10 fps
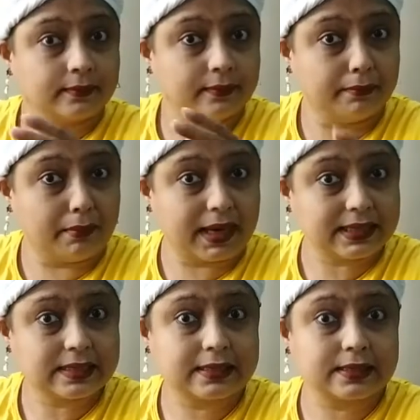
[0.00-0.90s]

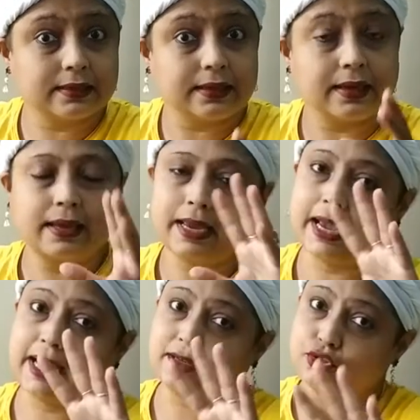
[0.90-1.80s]
must
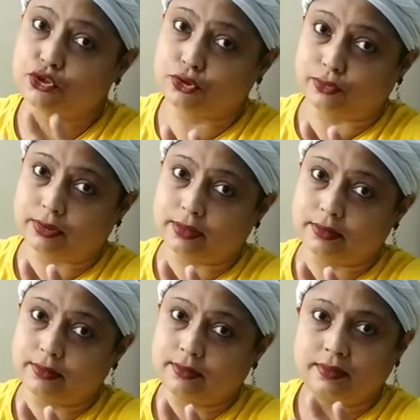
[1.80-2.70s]
and should.
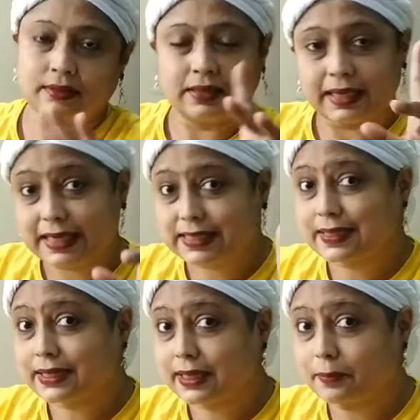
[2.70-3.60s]
Is
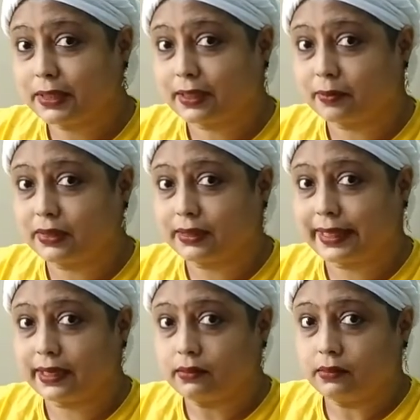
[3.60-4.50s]
that applicable
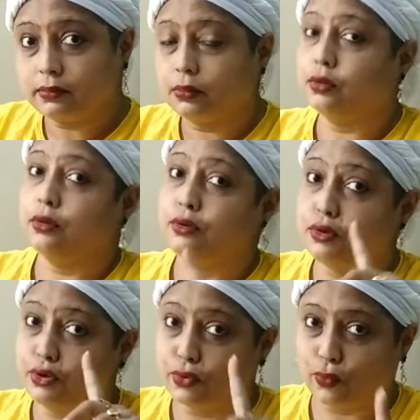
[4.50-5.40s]
again?
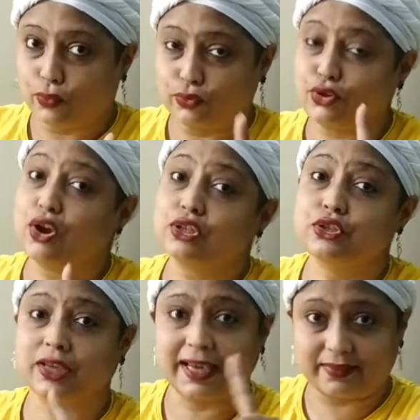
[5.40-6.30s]
No, not
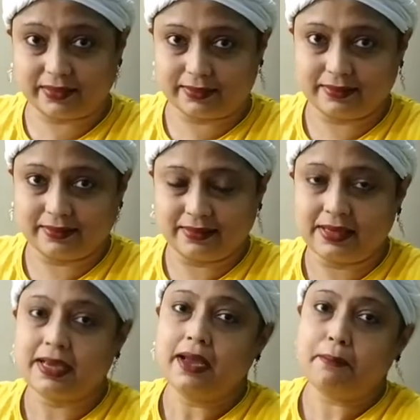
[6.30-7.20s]
together.
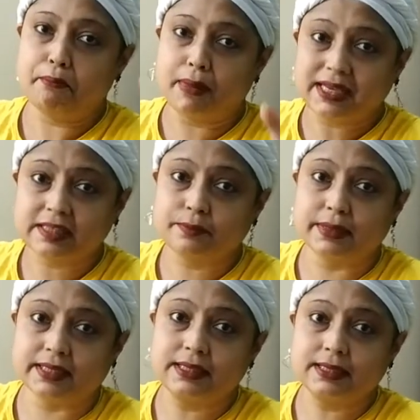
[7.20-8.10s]
Must
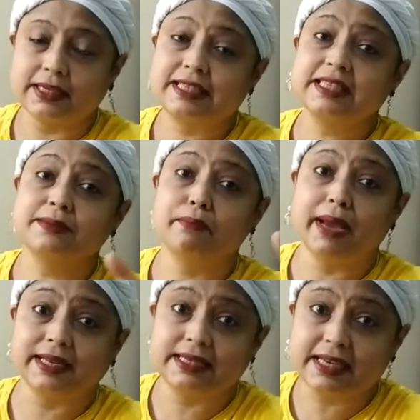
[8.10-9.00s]
means it is
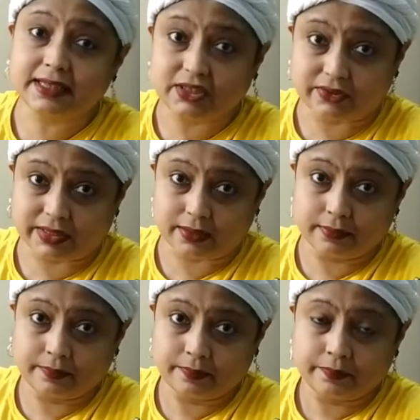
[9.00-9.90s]
mandatory.
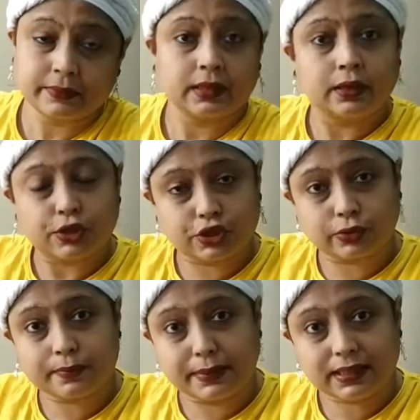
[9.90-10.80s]

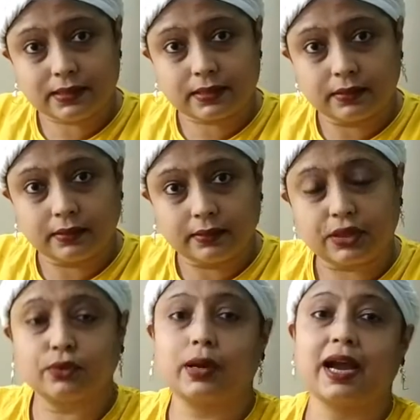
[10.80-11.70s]
Should means
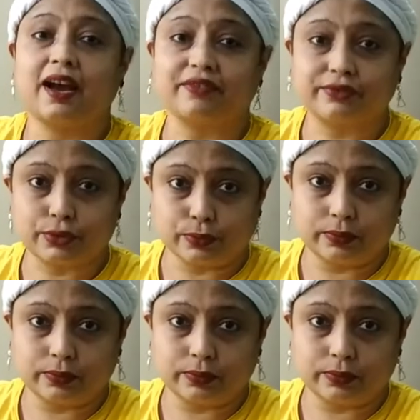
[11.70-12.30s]
you have to.